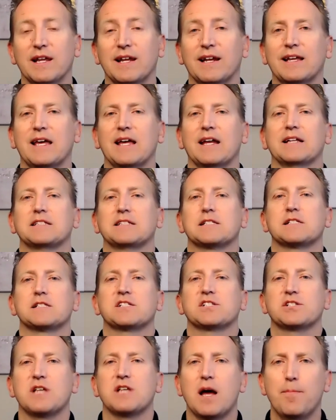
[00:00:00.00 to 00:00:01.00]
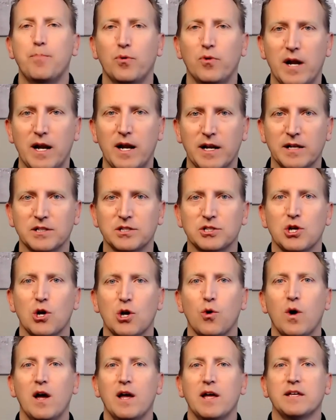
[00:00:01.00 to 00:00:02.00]
And again, it's separated.
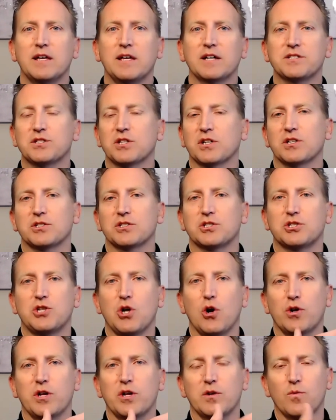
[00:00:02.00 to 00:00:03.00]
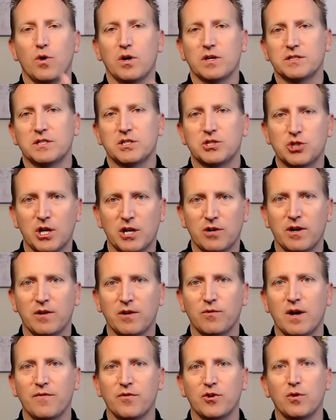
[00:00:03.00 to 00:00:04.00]
So yes, the custodian wants to
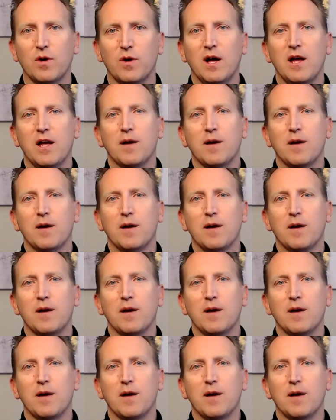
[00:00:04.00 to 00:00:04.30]
generate revenue,